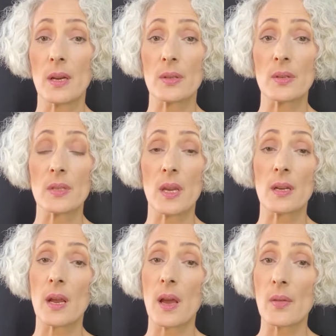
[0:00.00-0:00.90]

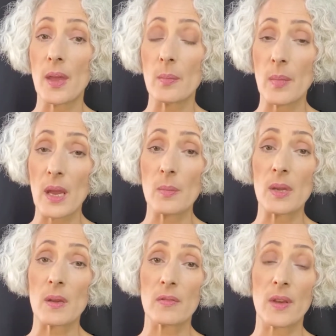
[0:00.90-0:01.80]
understand how they may
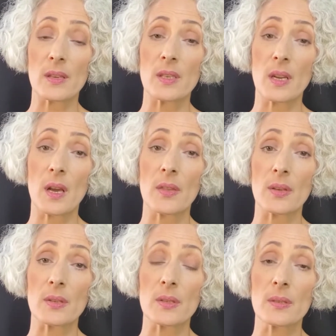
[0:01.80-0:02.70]
be affecting
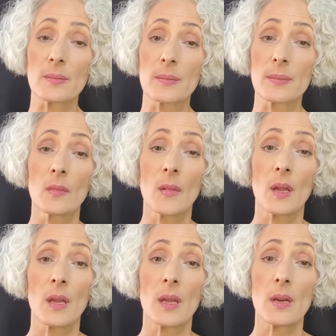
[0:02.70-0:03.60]
others.
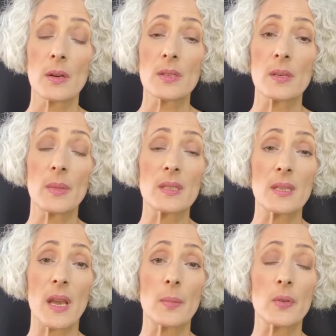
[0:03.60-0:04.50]
Here are some
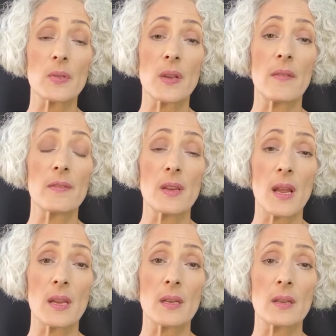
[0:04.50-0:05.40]
examples of
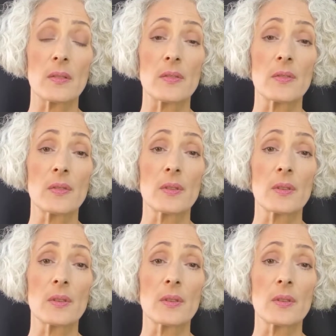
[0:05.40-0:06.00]
negative